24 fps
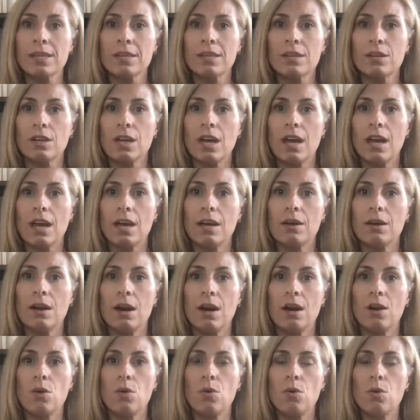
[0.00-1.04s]
Okay,
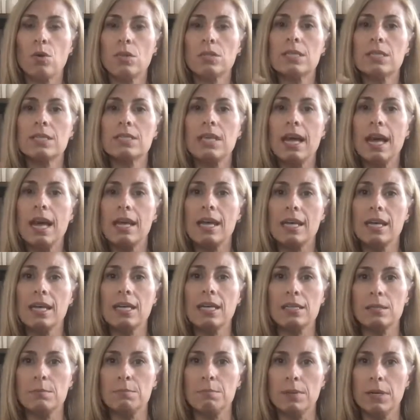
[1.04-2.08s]
our whole society
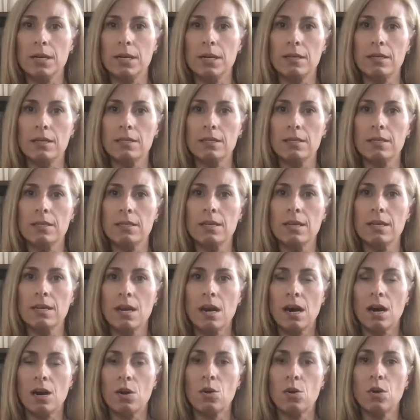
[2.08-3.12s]
is built,
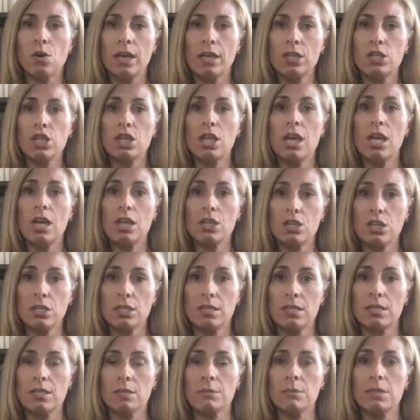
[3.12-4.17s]
our whole education
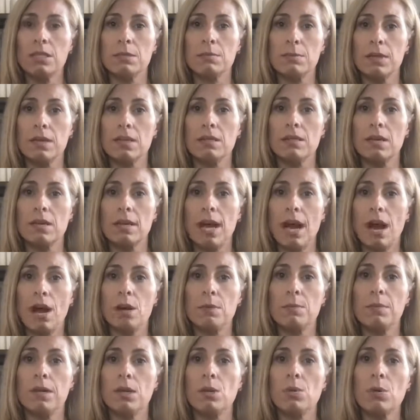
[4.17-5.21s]
system is built on how
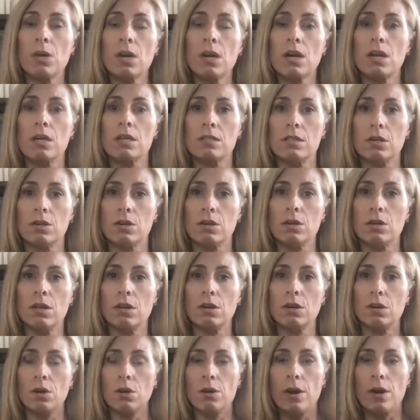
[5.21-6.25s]
to be a worker. So they'll
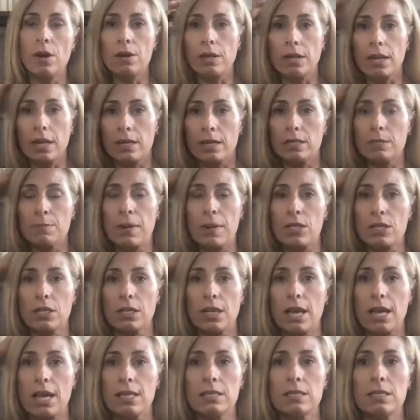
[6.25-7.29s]
go out and get a
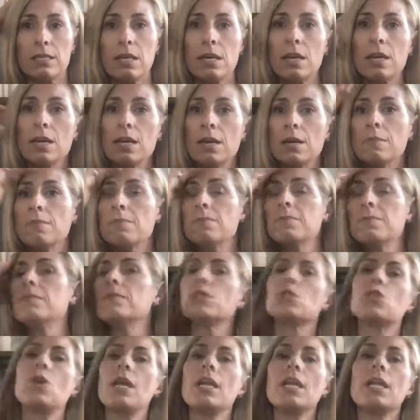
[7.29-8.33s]
specialized
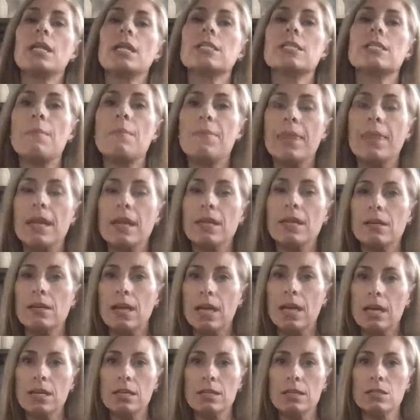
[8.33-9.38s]
training in something, they'll
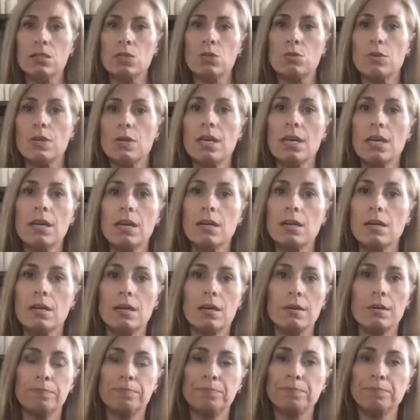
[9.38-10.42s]
get a degree
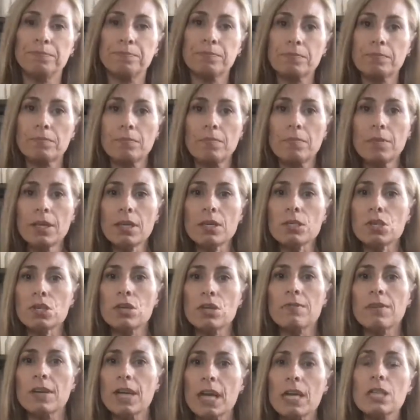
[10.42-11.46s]
or
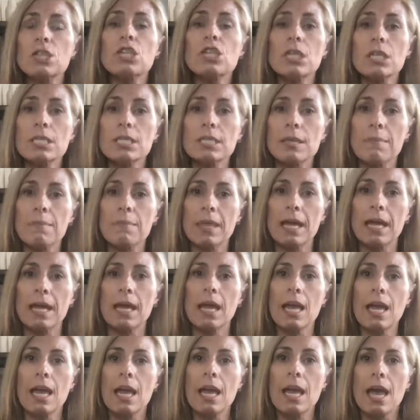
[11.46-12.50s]
certification in
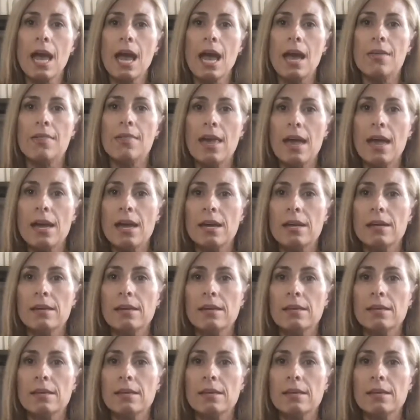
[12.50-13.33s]
something, and then